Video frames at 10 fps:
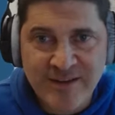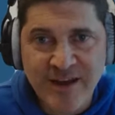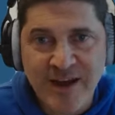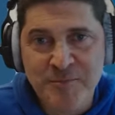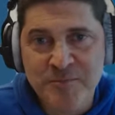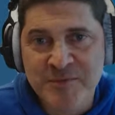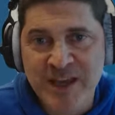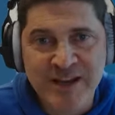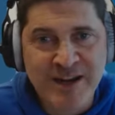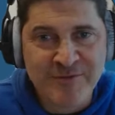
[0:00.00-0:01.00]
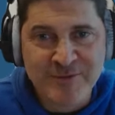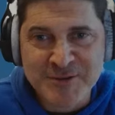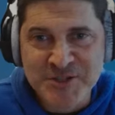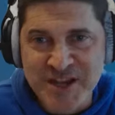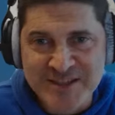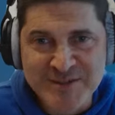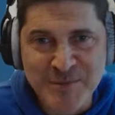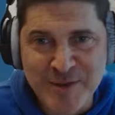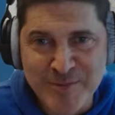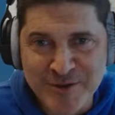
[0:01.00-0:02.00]
Get it off your
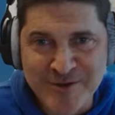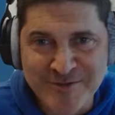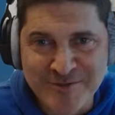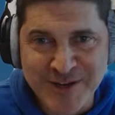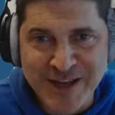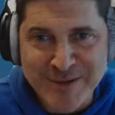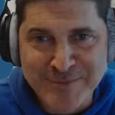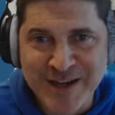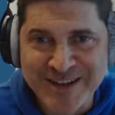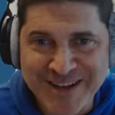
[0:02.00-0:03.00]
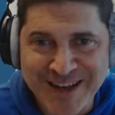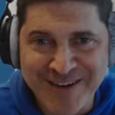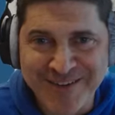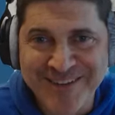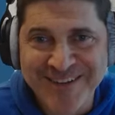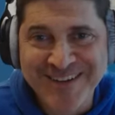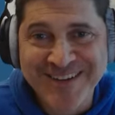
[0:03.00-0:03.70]
chest. Maybe you can forget about it now.